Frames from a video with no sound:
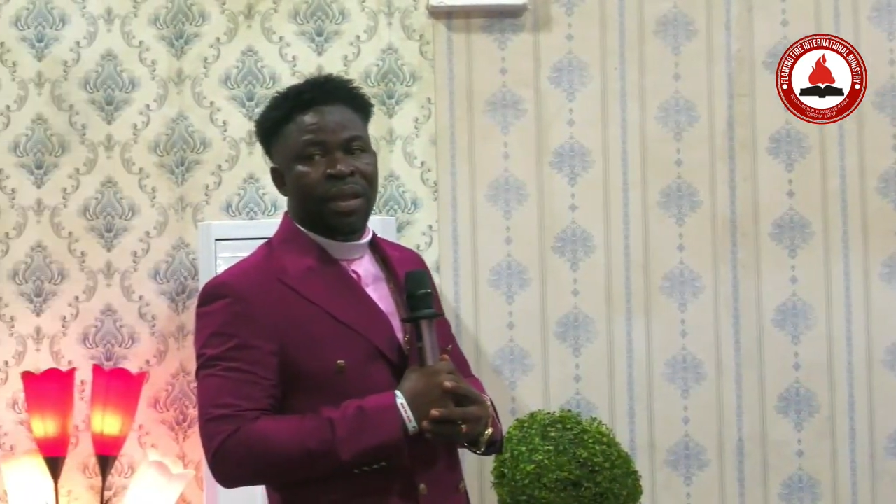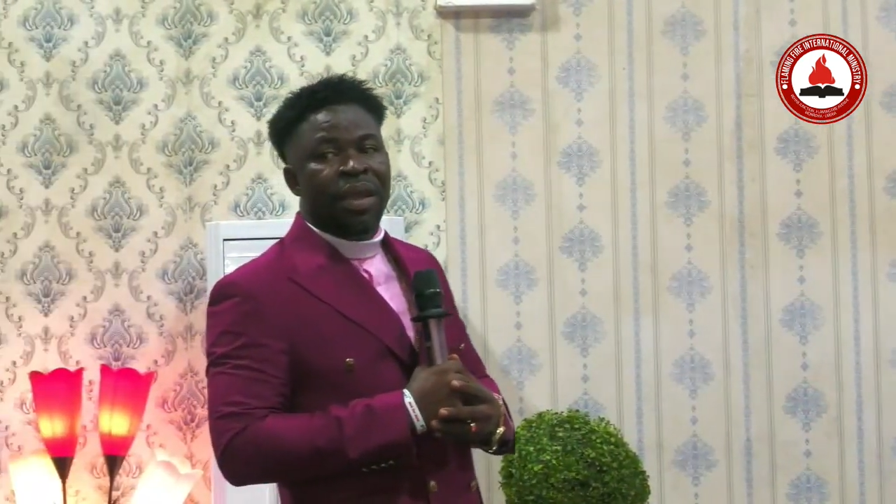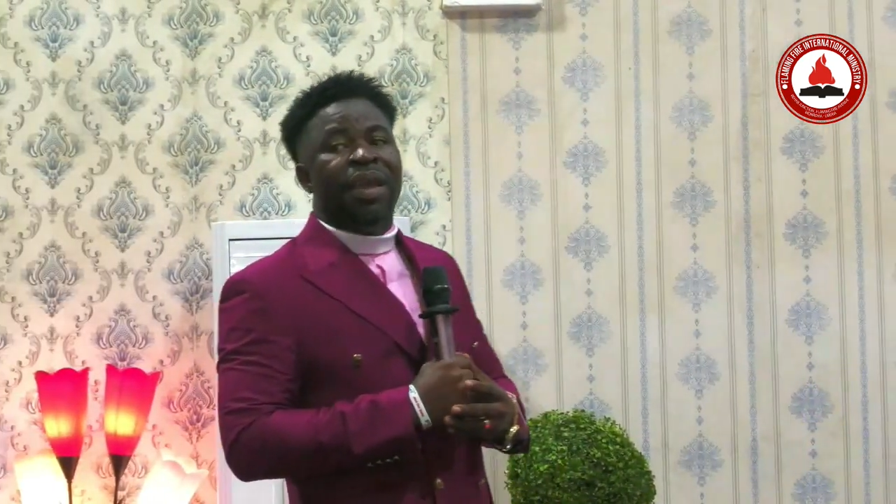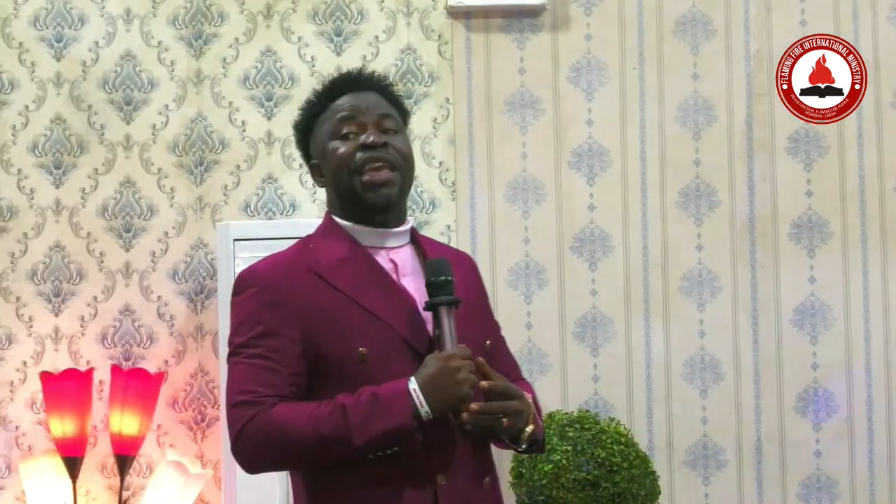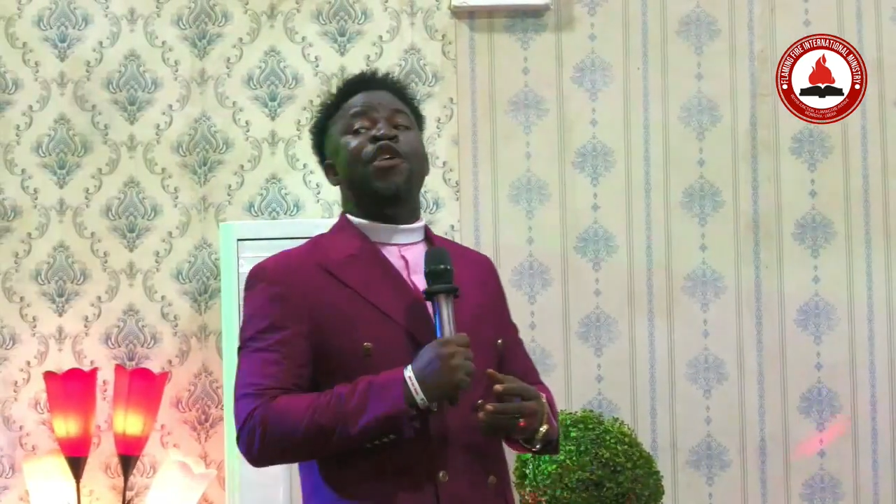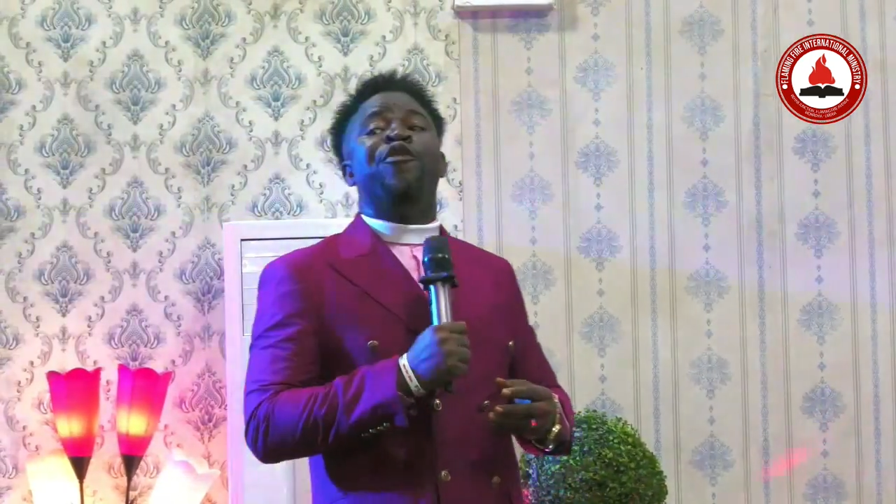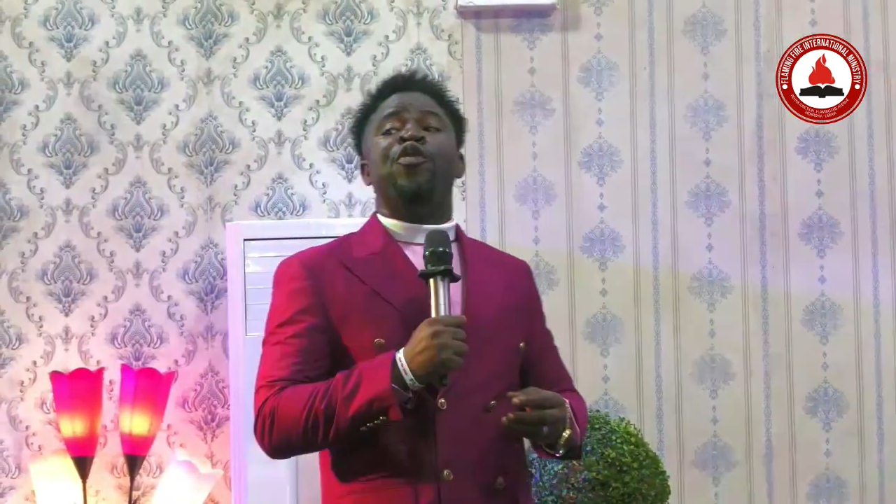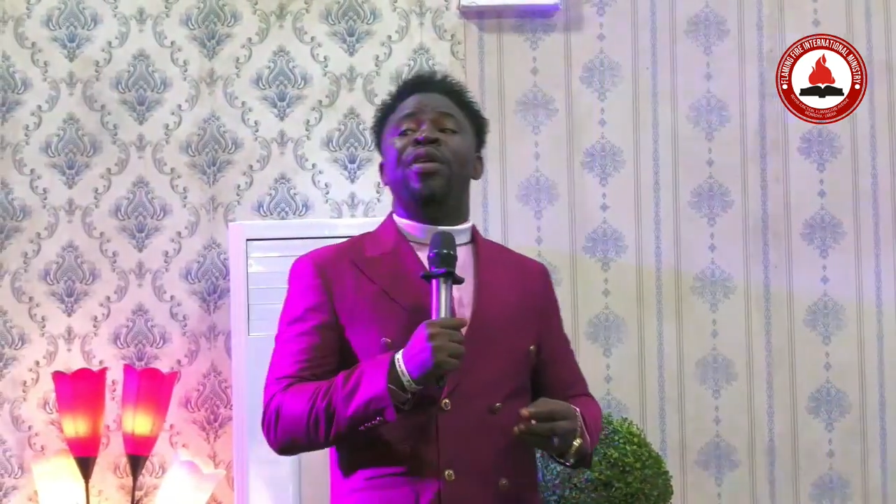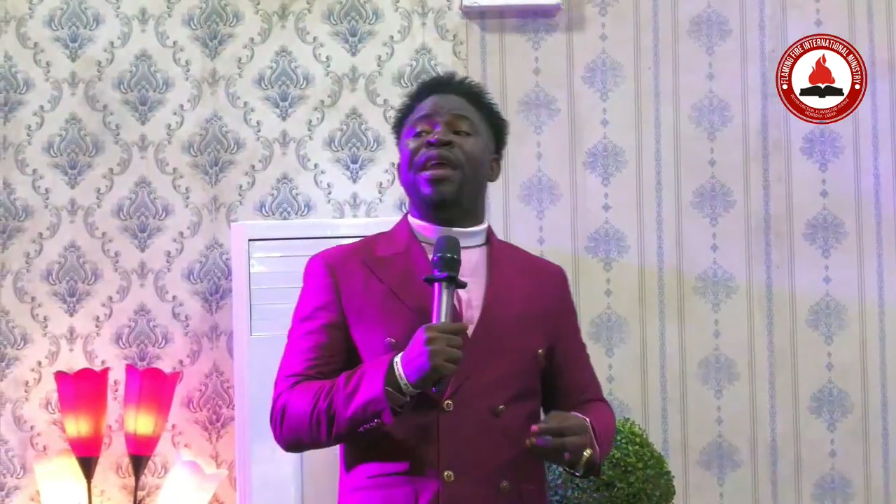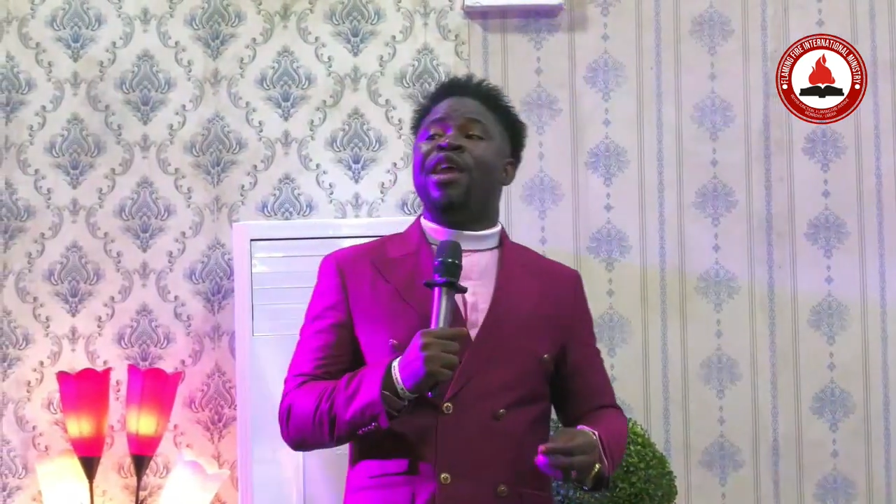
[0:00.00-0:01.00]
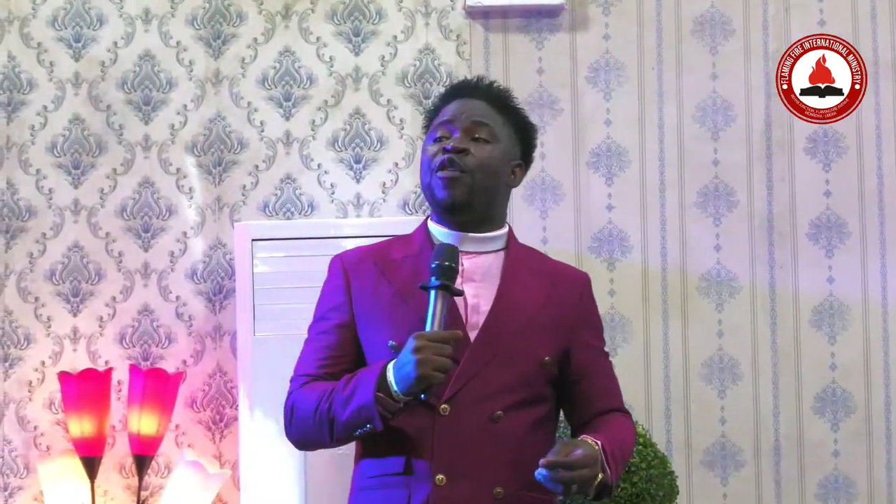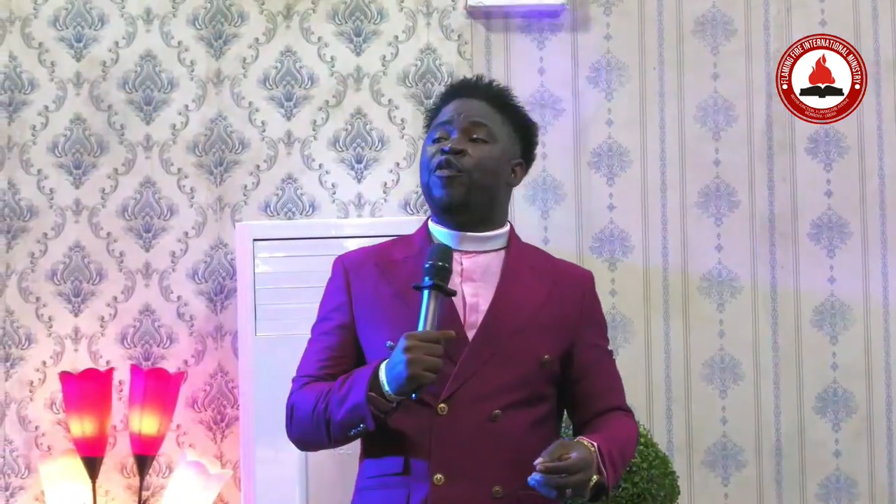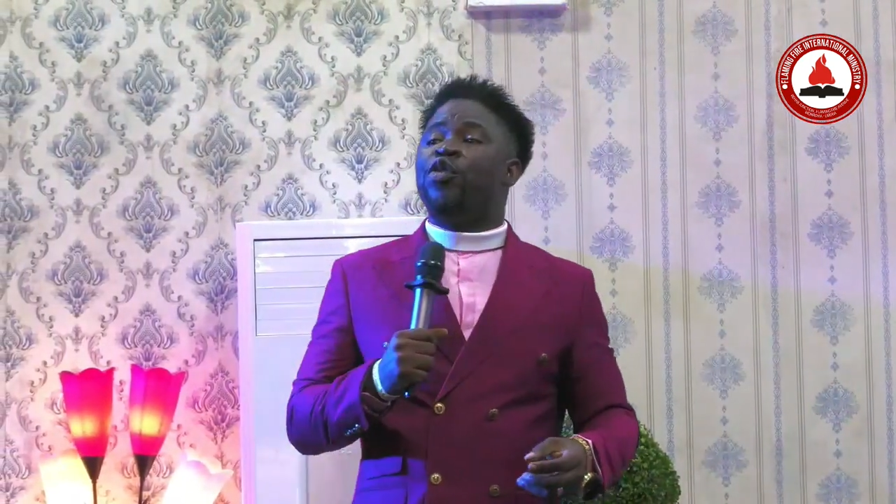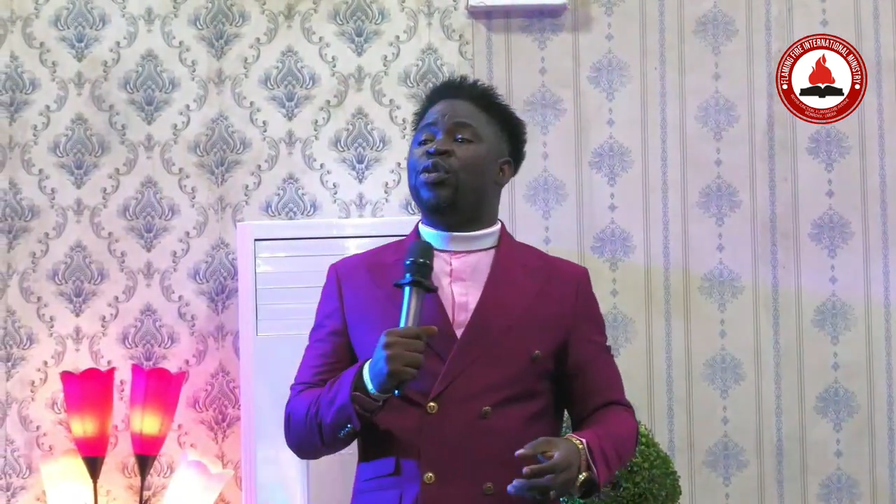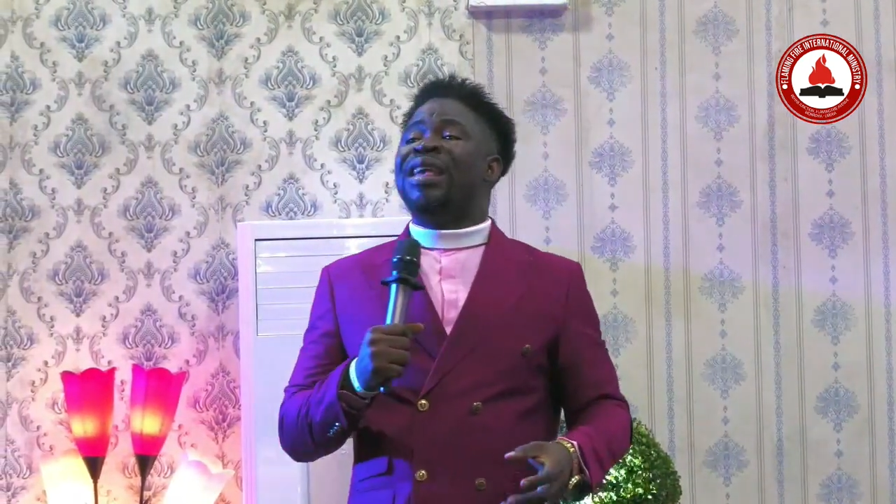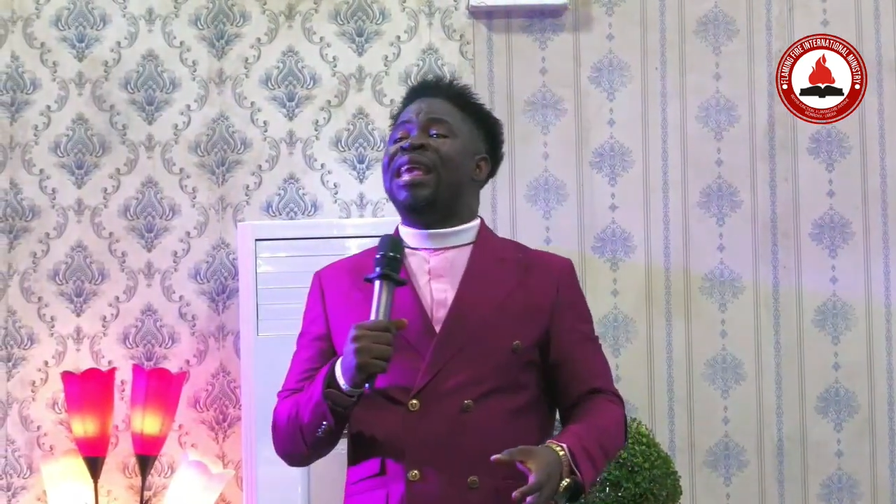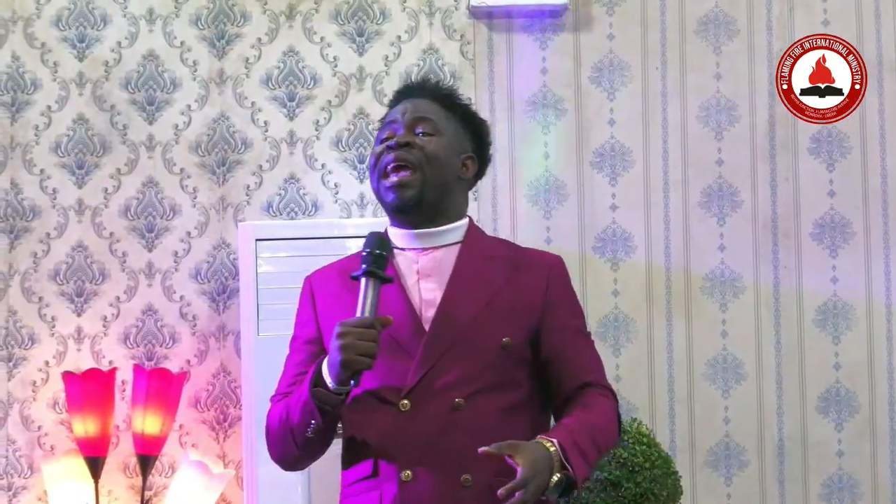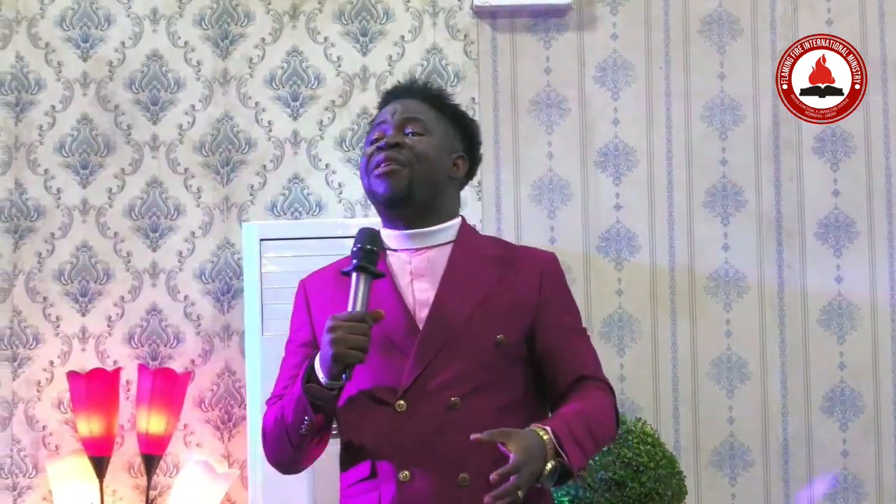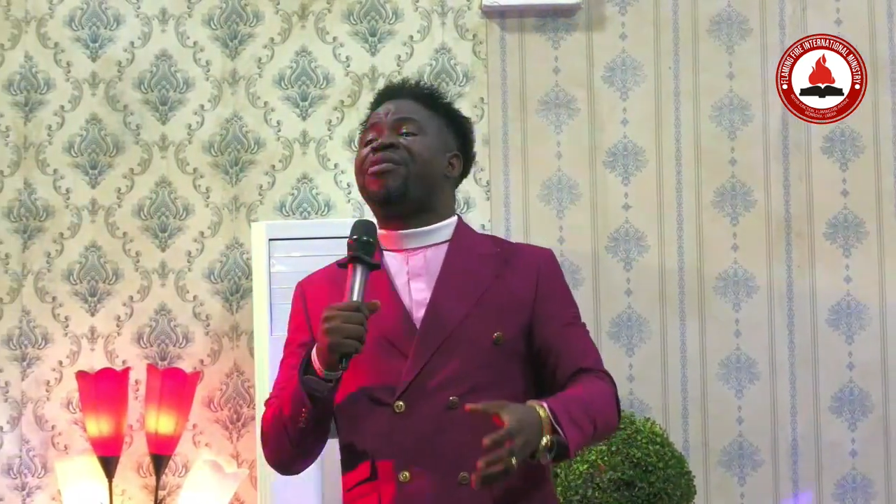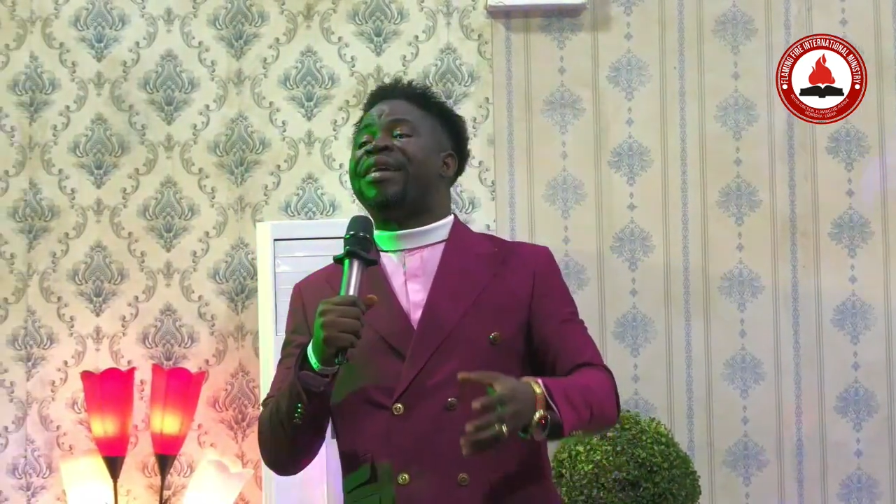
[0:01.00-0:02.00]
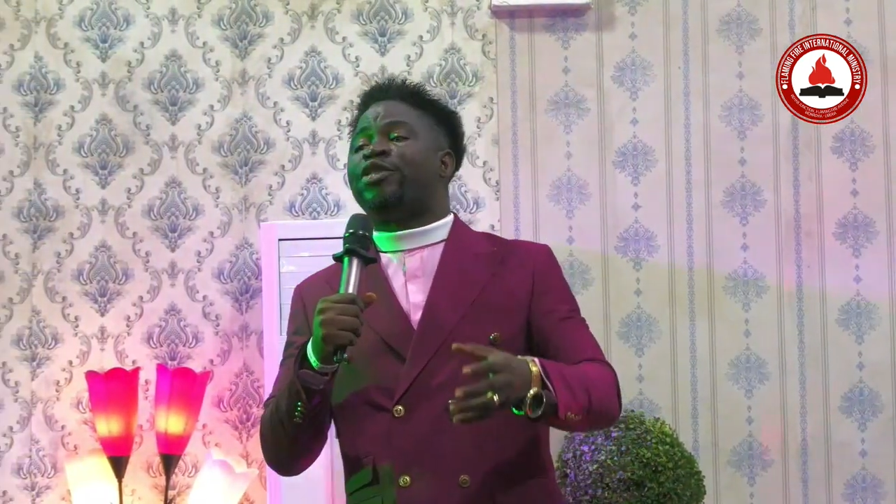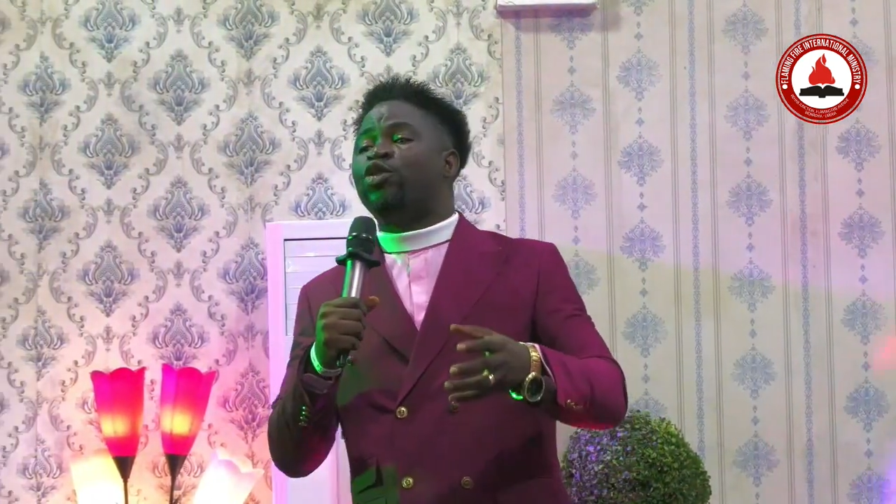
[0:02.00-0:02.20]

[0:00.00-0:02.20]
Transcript: Even if you inherit